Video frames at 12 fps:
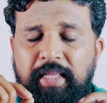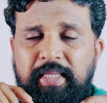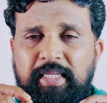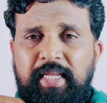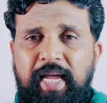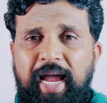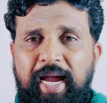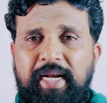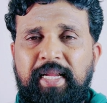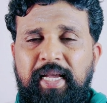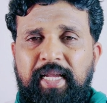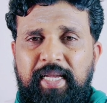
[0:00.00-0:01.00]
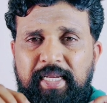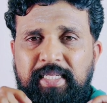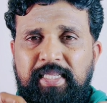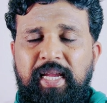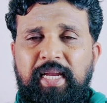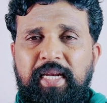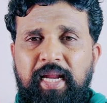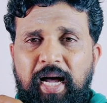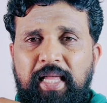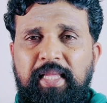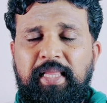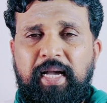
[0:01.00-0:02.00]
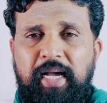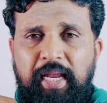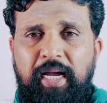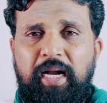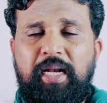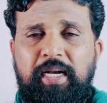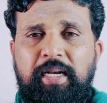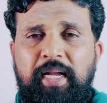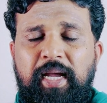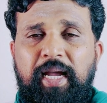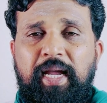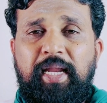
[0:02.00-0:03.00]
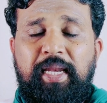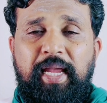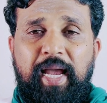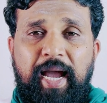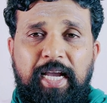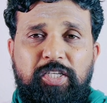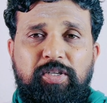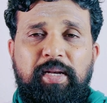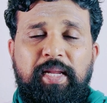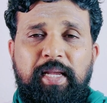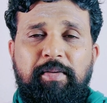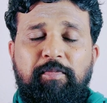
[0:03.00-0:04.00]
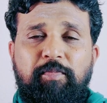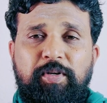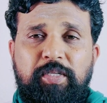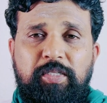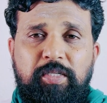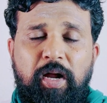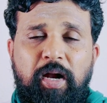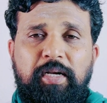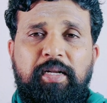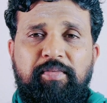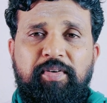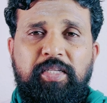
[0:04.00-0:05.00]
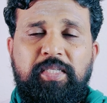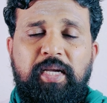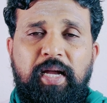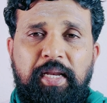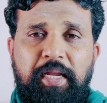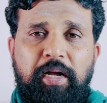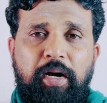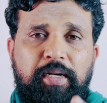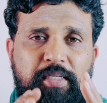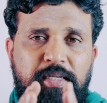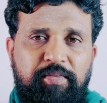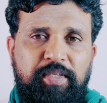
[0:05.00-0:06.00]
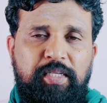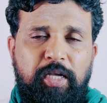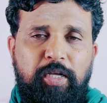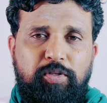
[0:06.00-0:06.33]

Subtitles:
This act instigated Aditha Karikalan, and he actually sought revenge and he got his revenge.